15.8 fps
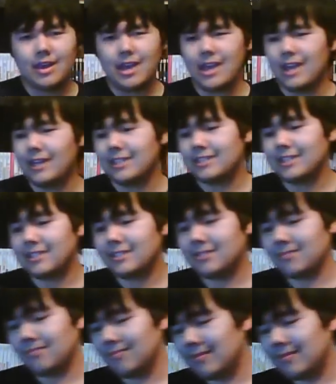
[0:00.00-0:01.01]
And it's just,
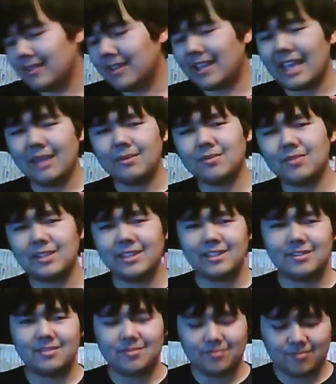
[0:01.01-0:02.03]
the games
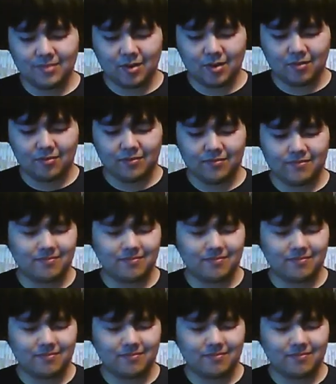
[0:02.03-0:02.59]
really don't